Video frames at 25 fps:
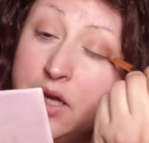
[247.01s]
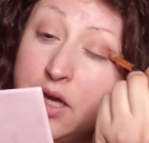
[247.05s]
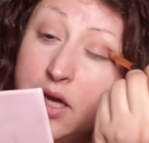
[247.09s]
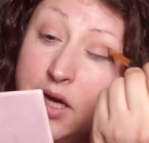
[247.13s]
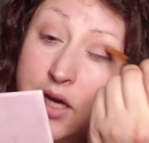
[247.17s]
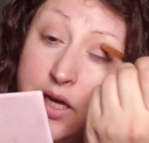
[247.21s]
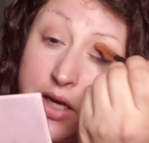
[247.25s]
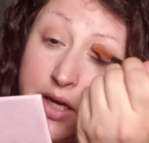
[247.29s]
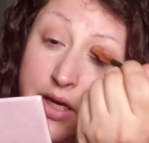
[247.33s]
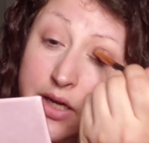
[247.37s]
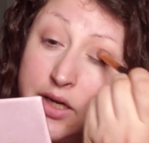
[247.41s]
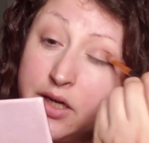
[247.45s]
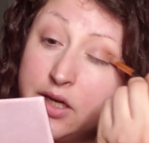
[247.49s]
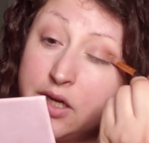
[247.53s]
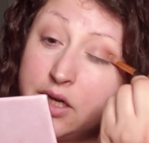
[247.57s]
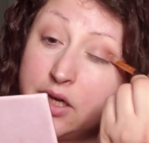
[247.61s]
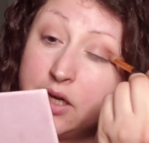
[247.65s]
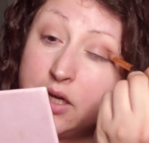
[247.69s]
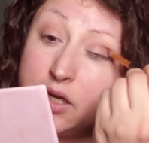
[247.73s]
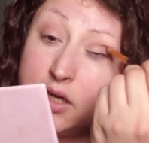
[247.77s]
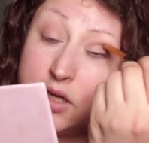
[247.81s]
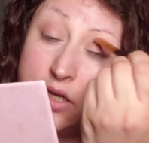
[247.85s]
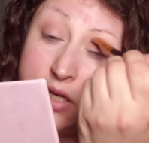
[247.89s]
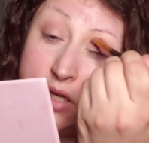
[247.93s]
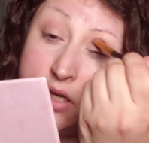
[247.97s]
I kind of
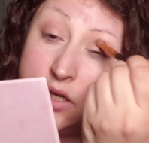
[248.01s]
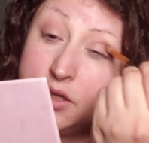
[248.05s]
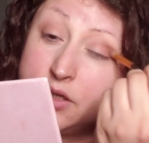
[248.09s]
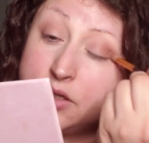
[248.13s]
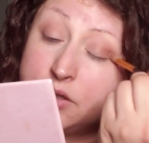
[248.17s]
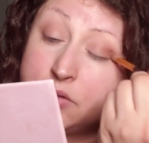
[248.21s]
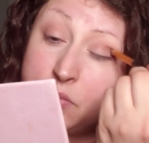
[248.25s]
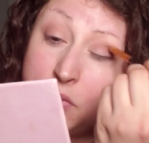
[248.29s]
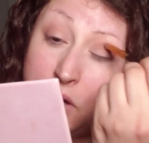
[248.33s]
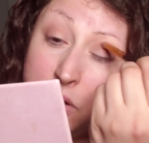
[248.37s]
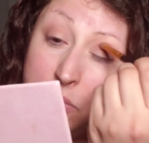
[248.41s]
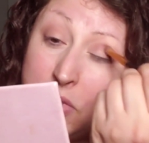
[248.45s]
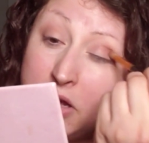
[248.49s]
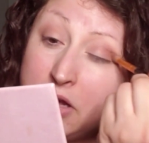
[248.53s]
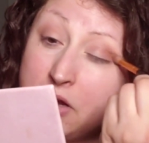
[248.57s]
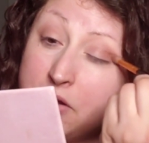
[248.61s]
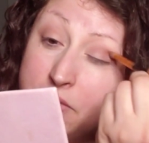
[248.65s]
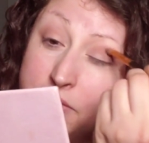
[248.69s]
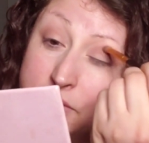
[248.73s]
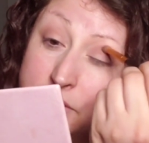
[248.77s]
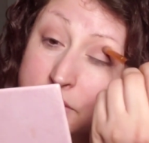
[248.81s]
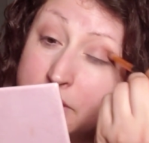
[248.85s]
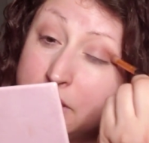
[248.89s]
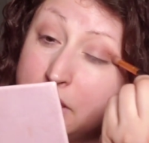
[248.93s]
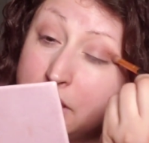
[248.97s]
get to write my
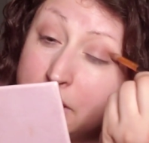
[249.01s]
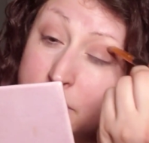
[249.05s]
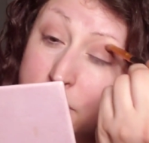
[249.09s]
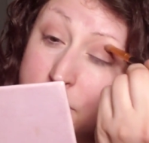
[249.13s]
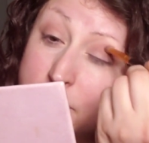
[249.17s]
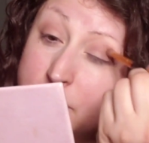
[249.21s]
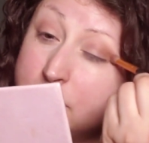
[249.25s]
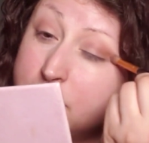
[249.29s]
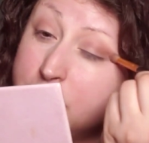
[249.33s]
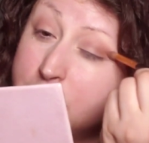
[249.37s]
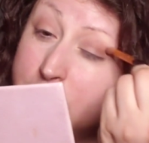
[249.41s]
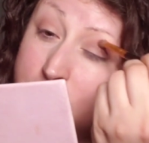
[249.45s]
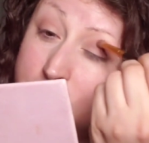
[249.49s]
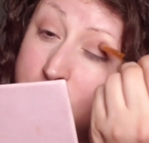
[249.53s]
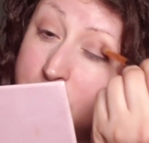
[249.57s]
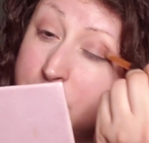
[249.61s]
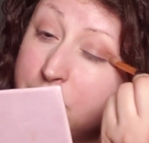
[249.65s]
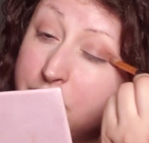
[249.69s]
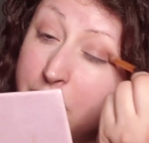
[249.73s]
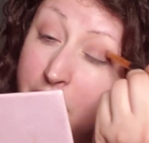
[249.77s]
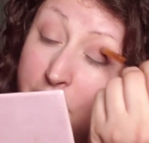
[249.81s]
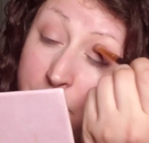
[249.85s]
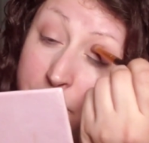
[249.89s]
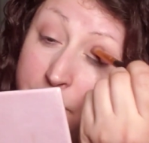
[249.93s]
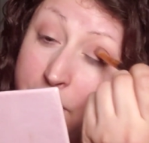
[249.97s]
own schedule,
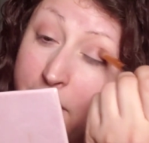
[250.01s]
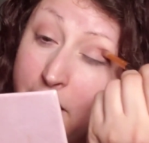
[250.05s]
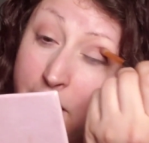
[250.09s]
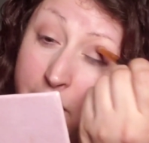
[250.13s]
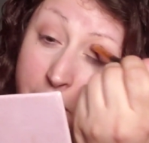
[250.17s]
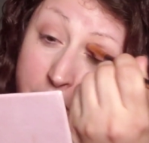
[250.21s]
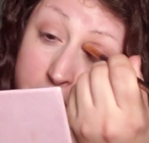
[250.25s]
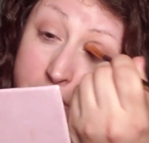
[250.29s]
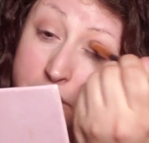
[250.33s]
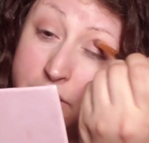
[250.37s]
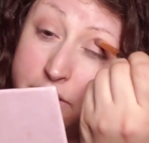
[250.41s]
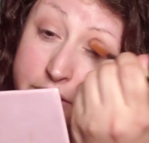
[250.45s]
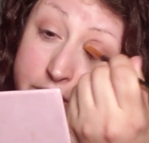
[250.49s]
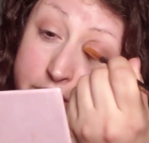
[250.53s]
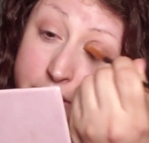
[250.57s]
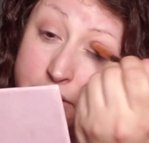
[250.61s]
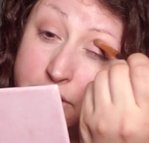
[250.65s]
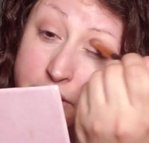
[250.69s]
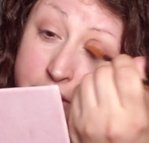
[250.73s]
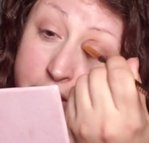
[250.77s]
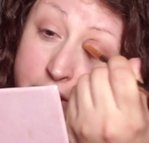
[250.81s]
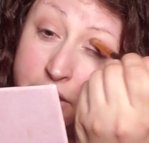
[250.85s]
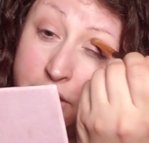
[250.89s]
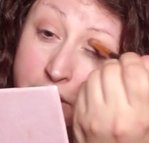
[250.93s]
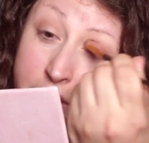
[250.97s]
my own hours.
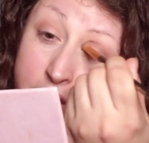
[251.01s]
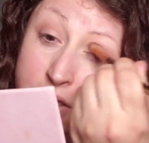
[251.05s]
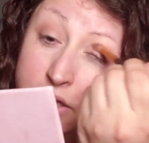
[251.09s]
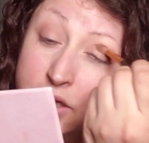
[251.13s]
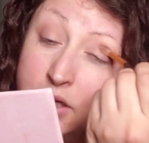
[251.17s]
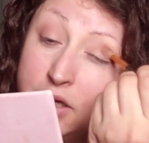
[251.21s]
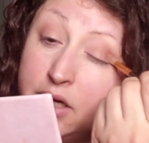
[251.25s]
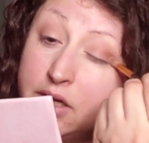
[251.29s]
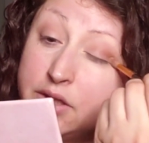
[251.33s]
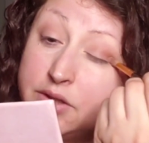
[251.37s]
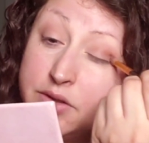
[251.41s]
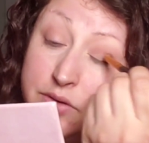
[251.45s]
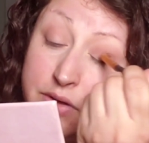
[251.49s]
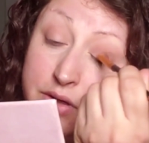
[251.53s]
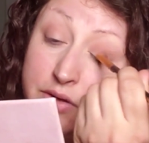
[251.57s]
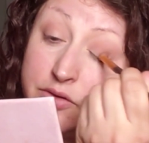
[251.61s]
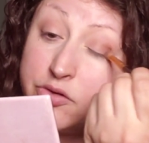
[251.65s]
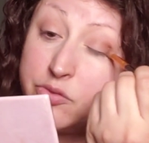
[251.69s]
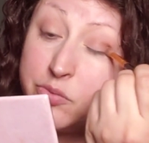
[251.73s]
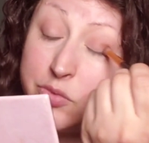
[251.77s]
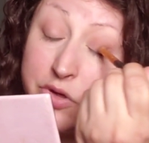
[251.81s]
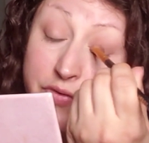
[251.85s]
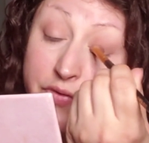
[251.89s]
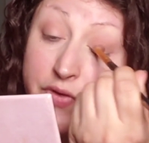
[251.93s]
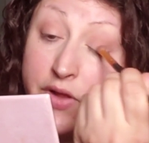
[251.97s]
It also gives
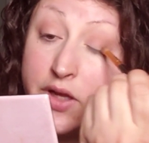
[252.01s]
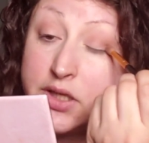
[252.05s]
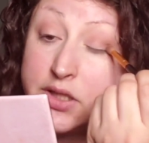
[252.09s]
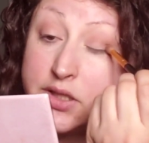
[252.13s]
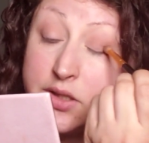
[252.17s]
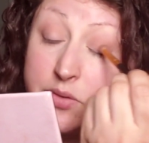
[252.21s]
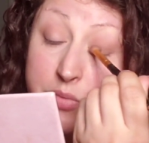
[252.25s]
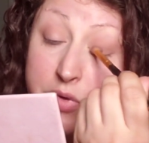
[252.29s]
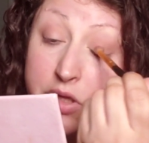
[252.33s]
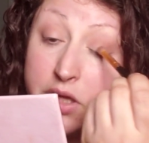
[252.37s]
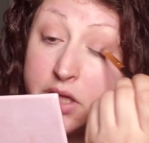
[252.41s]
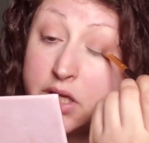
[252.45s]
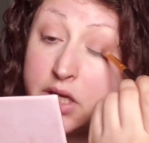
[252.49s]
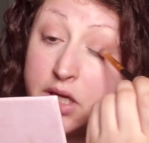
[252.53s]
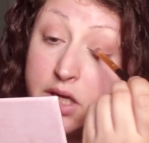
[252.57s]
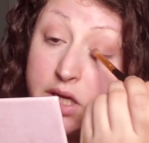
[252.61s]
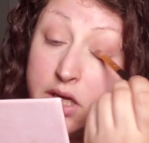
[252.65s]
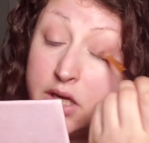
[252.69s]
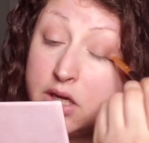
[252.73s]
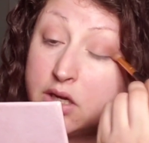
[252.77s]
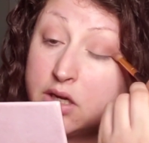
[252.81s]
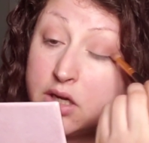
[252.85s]
me flexibility.